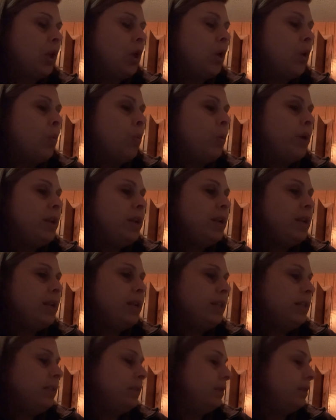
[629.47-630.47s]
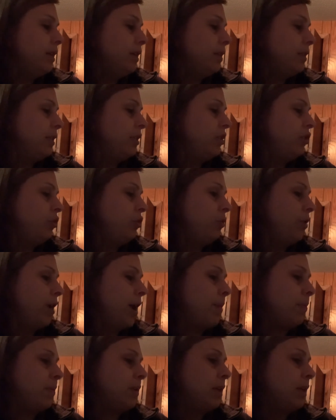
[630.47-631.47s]
When an insect is
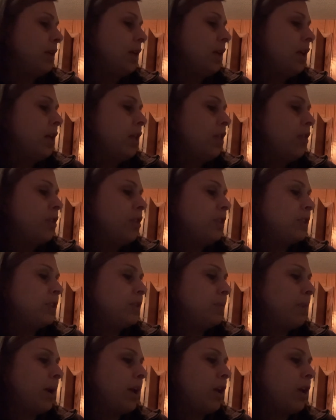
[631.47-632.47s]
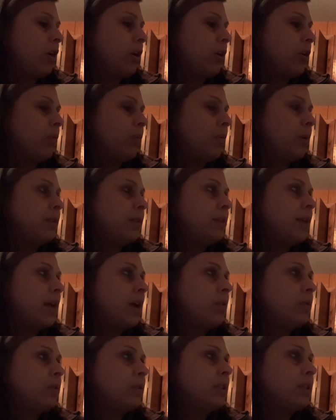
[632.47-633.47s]
trapped, the spider runs
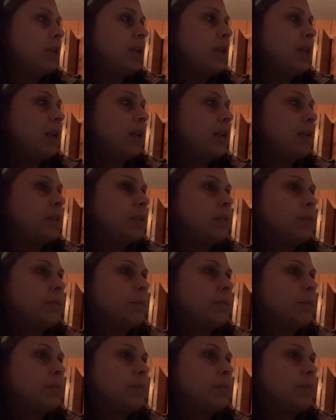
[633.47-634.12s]
out to get it.